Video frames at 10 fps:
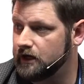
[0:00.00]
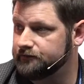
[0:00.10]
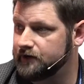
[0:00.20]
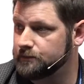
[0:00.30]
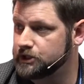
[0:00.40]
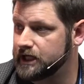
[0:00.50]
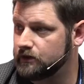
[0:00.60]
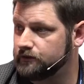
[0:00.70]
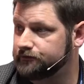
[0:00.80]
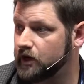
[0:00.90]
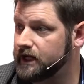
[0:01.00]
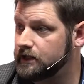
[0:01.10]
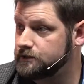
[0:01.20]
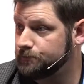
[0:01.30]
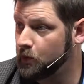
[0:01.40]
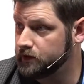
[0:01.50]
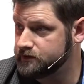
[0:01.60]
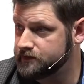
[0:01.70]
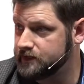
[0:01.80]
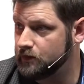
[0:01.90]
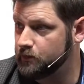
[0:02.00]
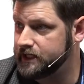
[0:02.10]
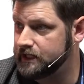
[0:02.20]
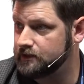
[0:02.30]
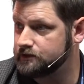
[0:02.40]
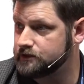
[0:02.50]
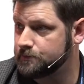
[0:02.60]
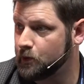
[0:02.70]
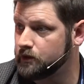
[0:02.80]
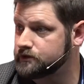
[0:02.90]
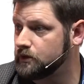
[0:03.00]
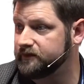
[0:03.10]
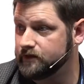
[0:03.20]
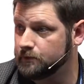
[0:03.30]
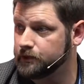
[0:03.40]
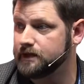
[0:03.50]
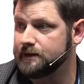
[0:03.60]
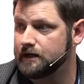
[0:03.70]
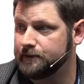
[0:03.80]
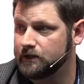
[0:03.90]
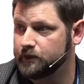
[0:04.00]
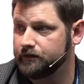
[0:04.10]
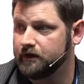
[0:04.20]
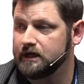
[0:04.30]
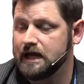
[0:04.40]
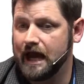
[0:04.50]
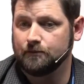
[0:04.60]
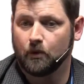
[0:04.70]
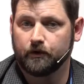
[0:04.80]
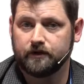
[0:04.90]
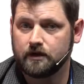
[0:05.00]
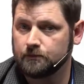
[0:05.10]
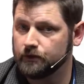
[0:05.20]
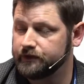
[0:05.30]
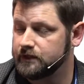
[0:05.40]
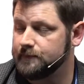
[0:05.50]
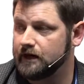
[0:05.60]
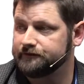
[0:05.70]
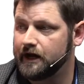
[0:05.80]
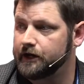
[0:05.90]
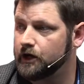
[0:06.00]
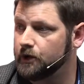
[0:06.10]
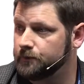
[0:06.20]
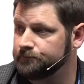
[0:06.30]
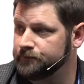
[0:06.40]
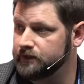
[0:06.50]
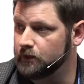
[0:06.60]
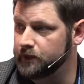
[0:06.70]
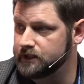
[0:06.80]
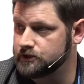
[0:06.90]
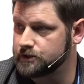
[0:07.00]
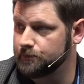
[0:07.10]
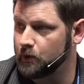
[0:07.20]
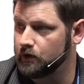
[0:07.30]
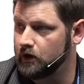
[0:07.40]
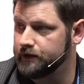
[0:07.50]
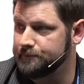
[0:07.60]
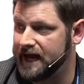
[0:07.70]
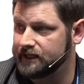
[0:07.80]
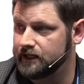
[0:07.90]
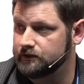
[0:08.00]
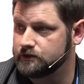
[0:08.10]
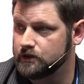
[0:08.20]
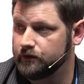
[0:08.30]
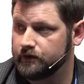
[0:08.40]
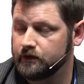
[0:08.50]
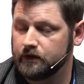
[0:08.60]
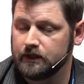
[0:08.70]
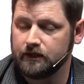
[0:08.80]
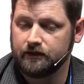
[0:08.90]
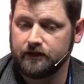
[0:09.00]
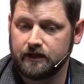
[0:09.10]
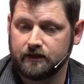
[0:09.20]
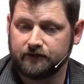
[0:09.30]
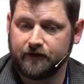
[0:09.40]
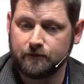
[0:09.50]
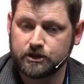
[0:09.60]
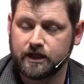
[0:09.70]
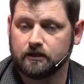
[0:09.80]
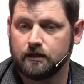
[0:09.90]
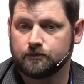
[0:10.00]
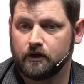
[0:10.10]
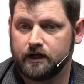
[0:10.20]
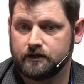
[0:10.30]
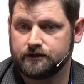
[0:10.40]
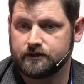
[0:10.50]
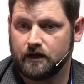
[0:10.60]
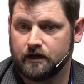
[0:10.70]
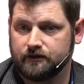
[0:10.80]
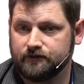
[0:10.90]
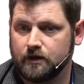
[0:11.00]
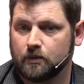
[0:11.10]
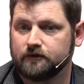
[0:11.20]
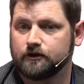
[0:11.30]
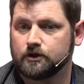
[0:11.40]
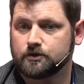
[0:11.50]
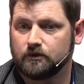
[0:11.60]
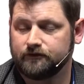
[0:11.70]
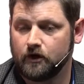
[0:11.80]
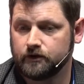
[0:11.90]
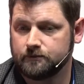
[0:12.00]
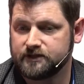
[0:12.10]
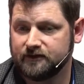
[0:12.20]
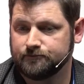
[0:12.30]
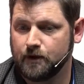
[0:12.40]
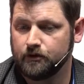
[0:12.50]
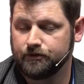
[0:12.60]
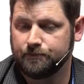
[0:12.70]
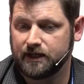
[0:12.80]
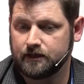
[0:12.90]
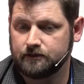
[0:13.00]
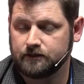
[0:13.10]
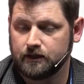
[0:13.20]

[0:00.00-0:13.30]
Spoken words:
fiber channel front-end ports that we can support, so we've doubled the amount of bandwidth, and more than doubled the amount of I/O that we can support on the back end. So the fiber channel upgrades, the VMware virtual volumes have both been